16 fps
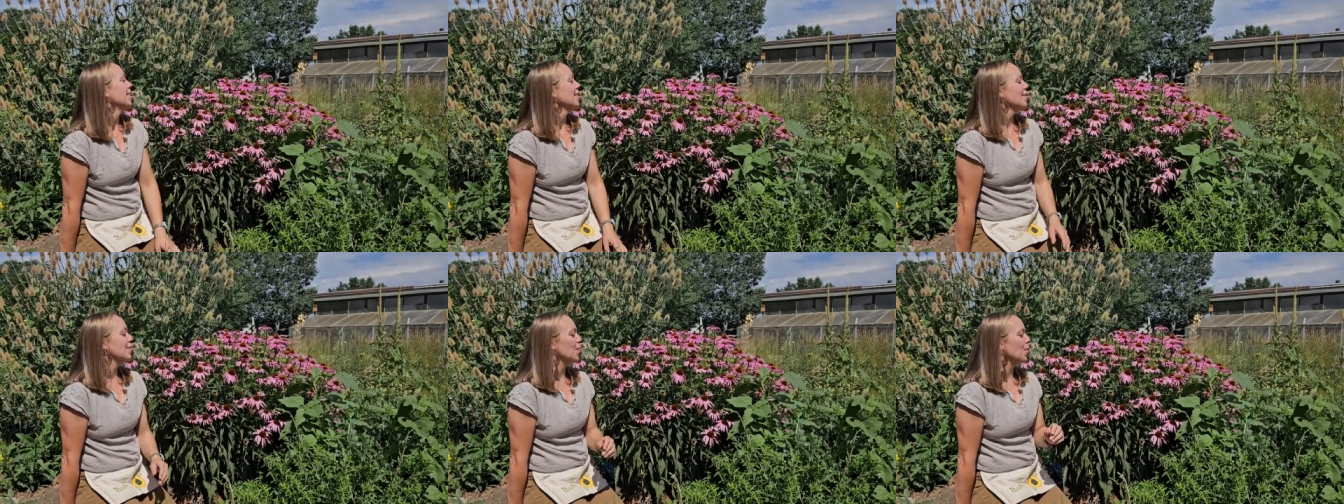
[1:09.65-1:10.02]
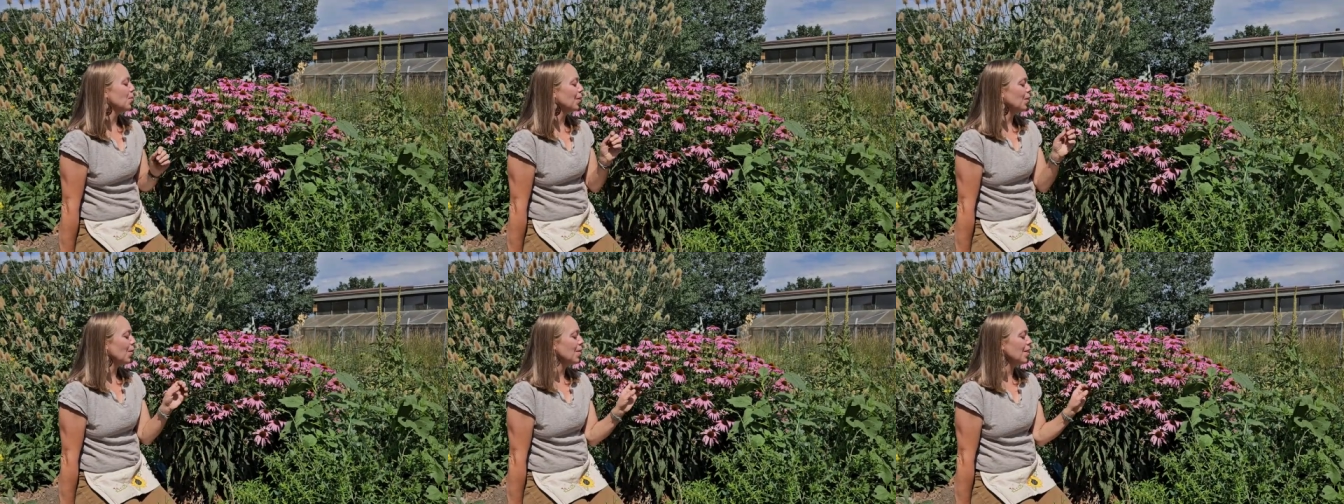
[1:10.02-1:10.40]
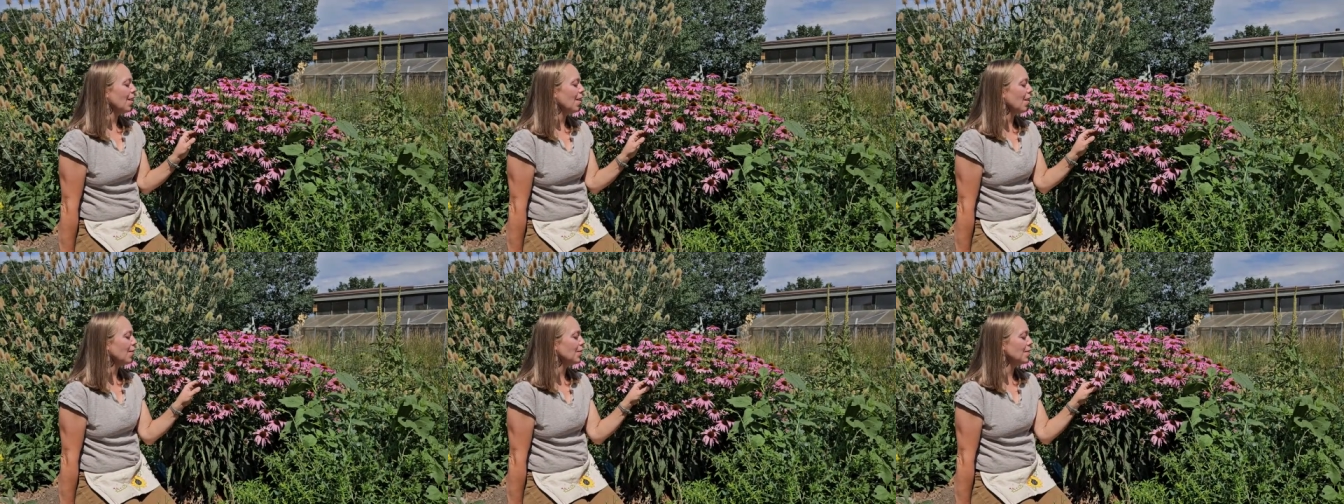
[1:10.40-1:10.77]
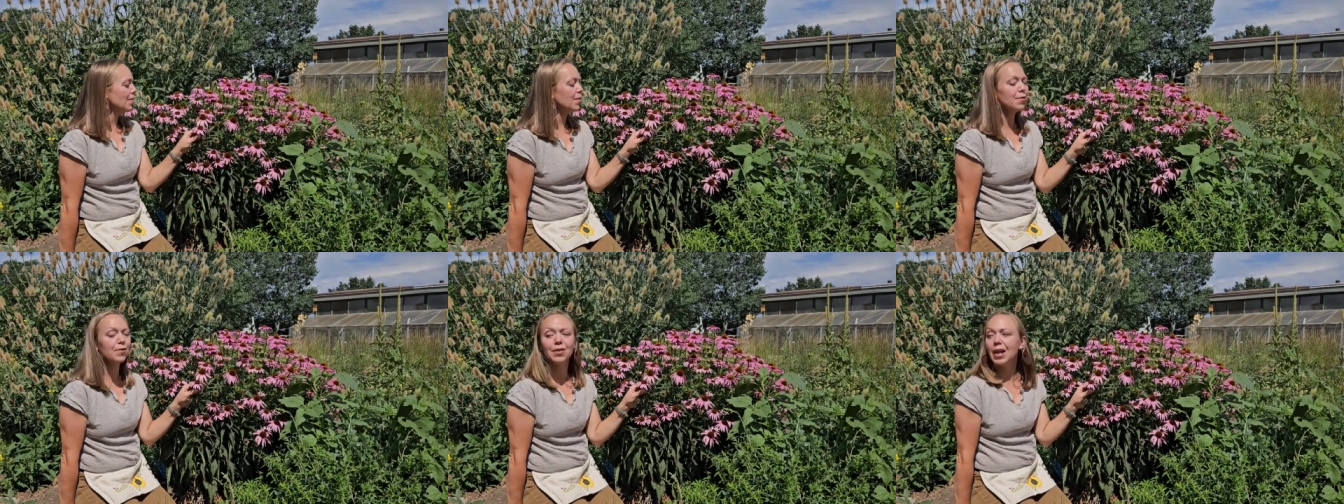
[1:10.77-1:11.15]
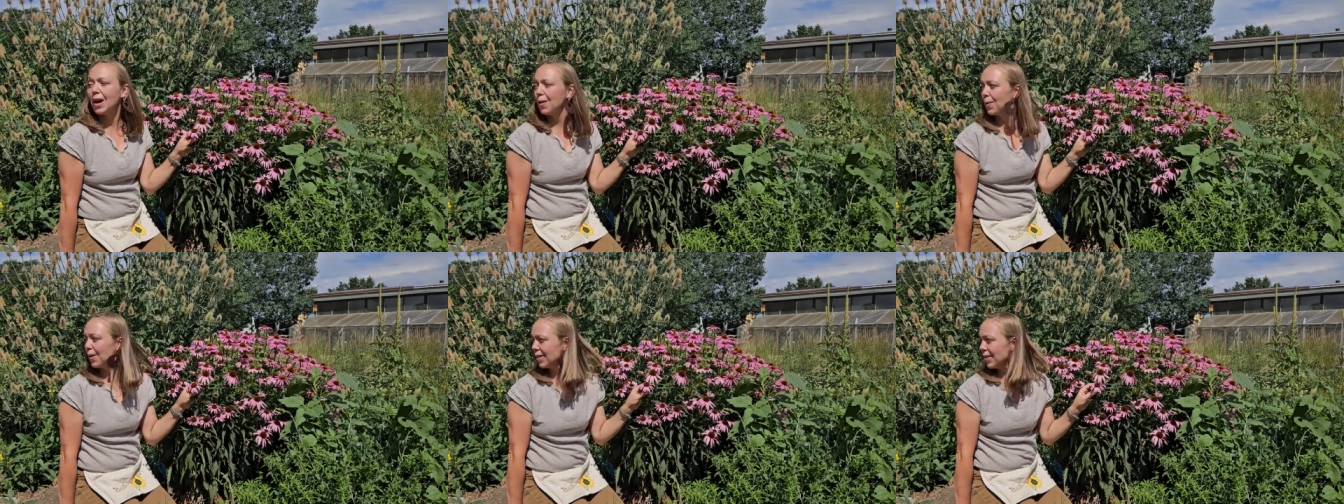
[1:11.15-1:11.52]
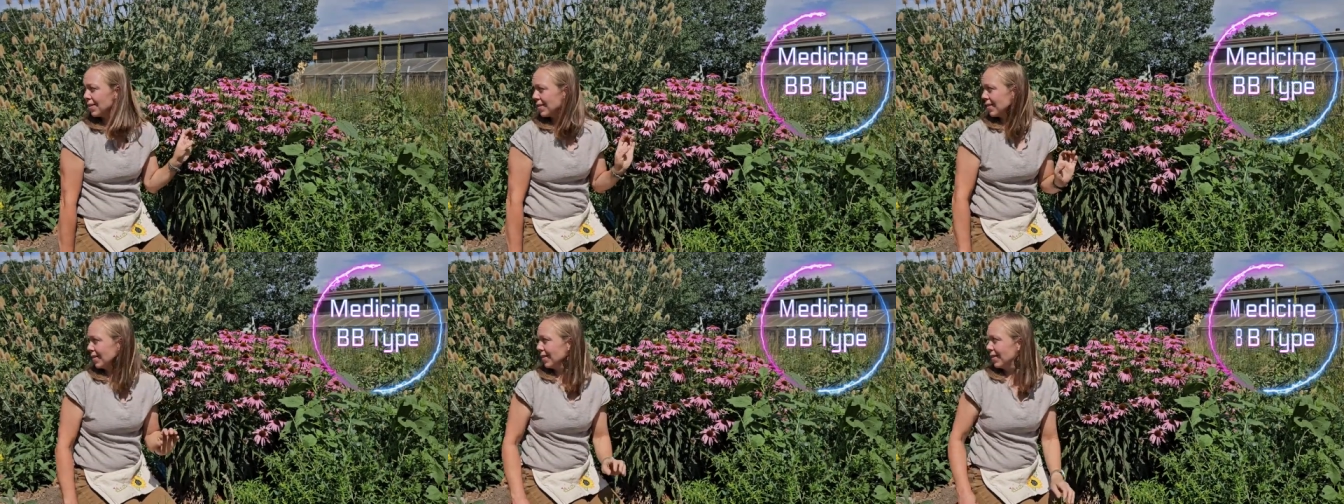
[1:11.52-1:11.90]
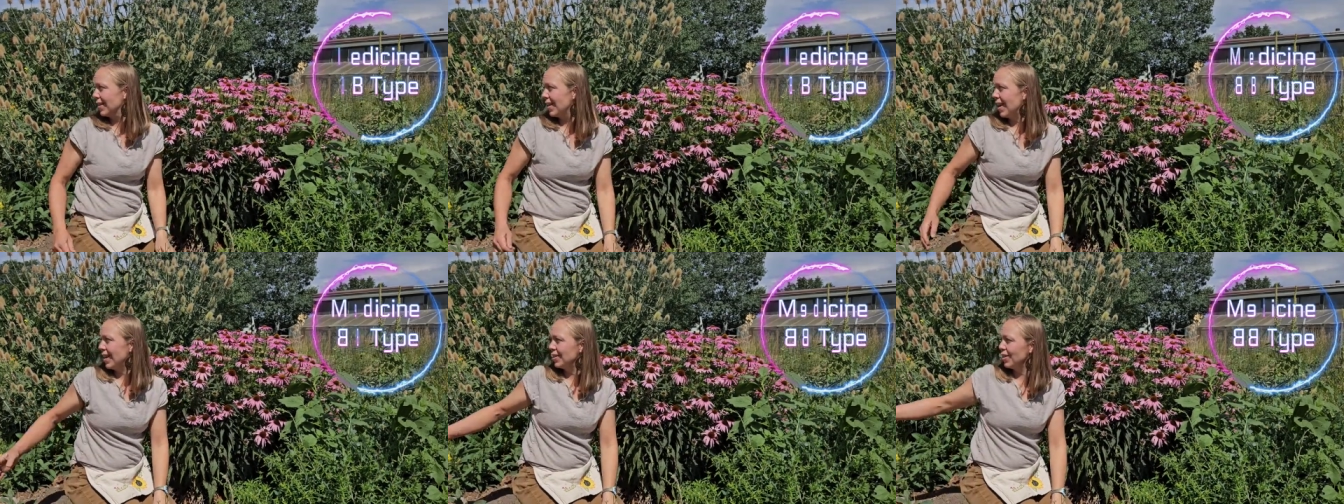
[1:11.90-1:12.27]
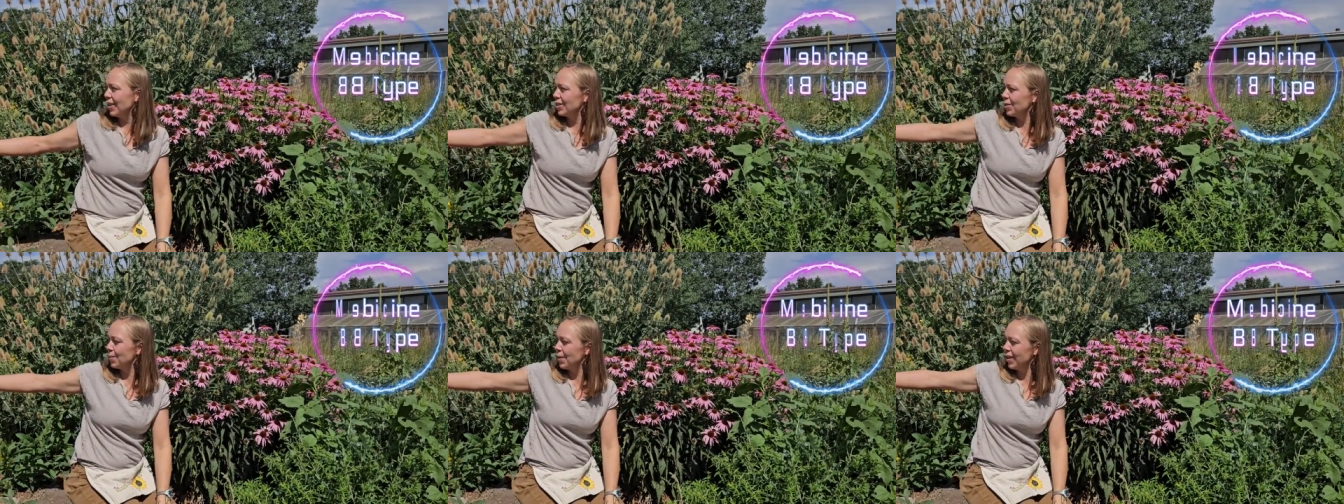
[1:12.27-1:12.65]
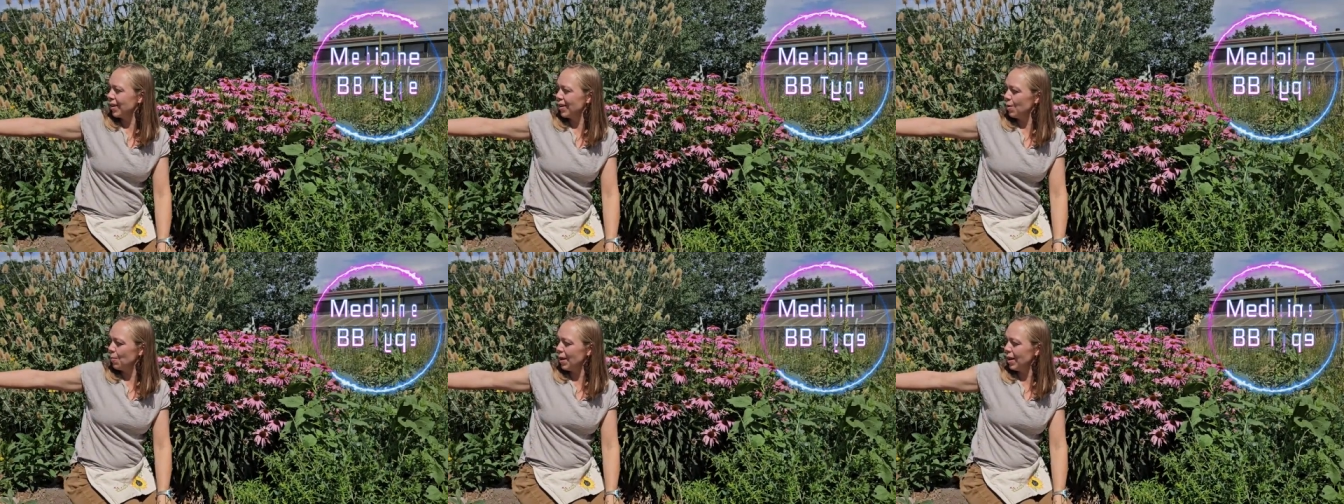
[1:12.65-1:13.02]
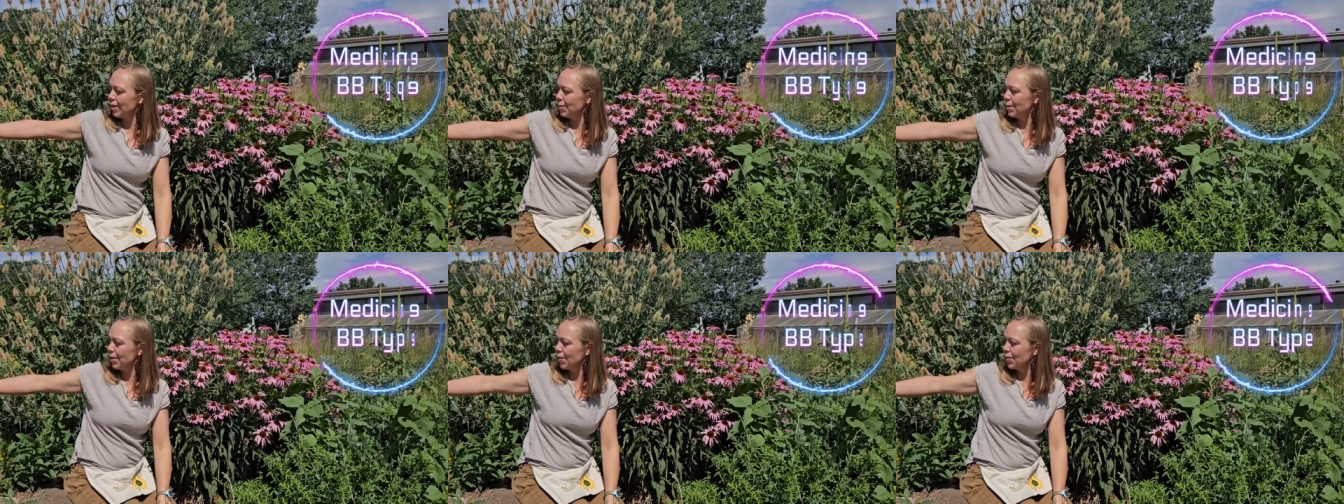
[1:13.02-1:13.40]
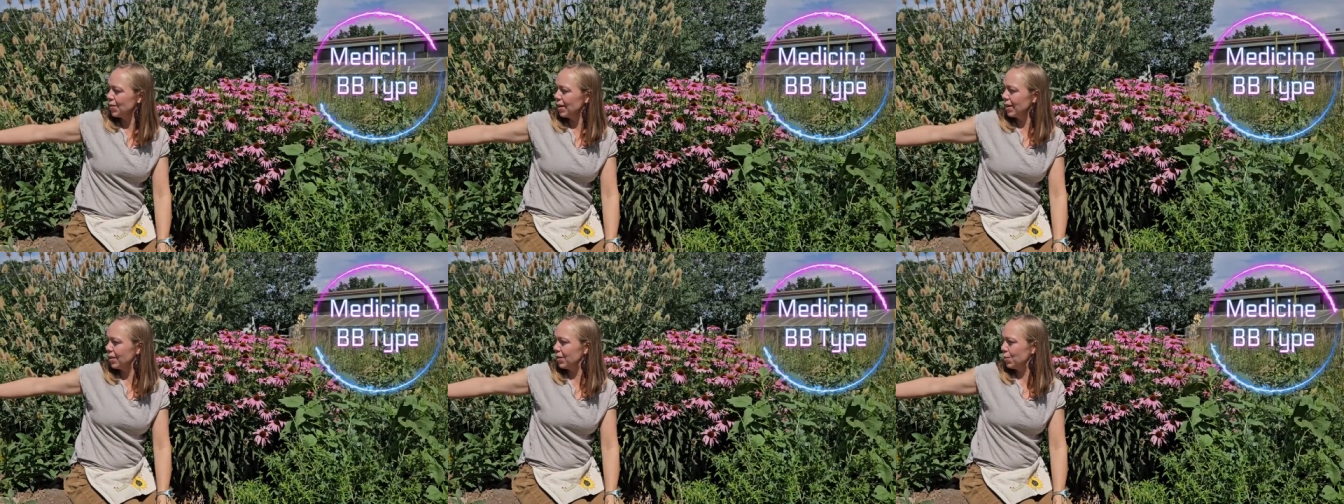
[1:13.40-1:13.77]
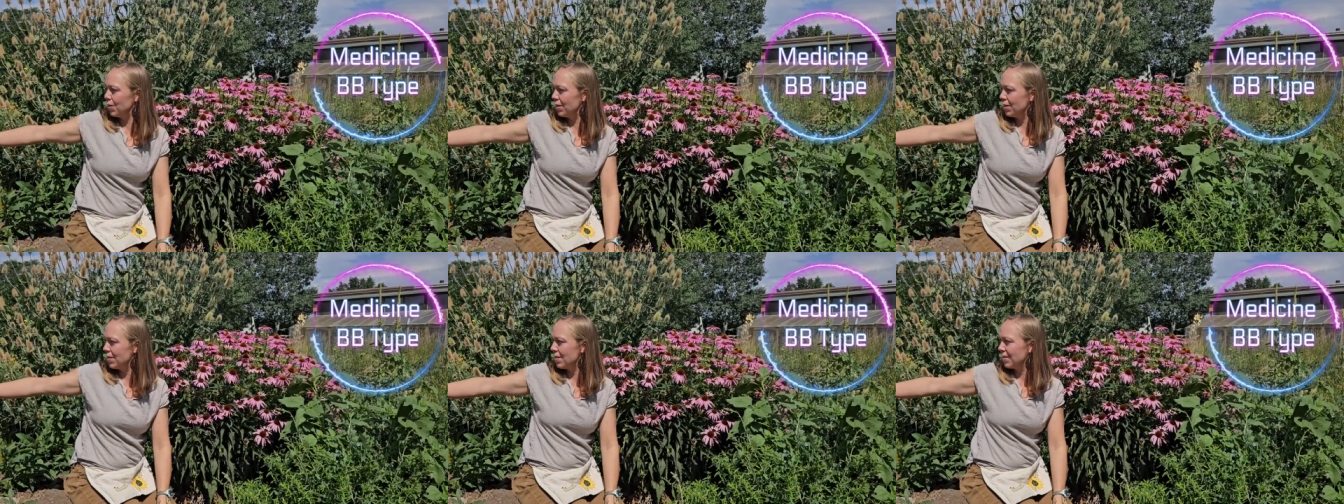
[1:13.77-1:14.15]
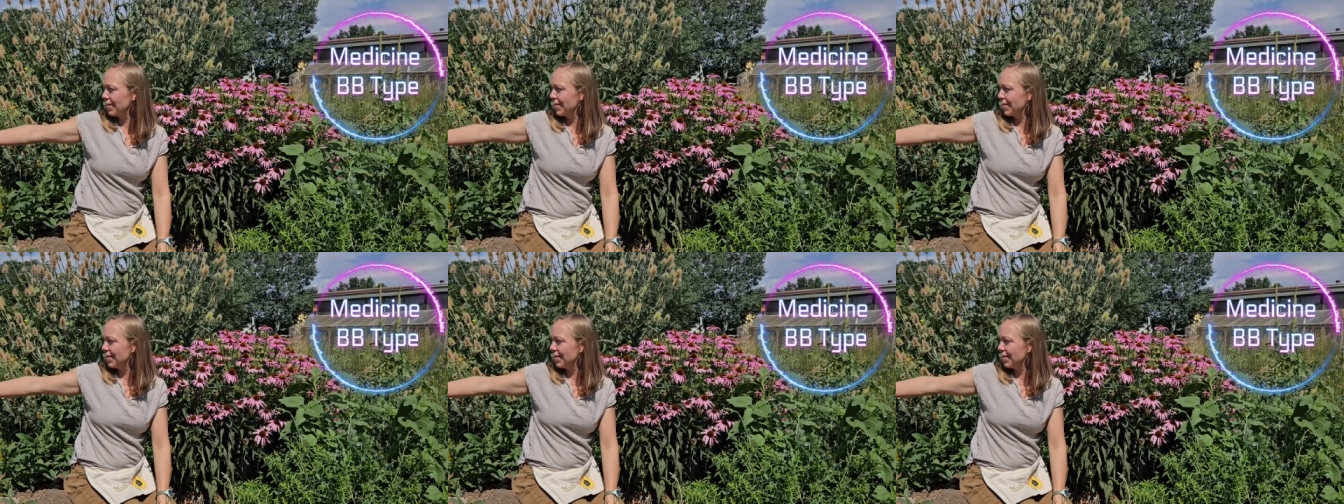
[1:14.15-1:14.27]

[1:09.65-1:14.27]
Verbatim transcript: So we're going to harvest the flowers. Hey Joshua, can you pass me those secateurs?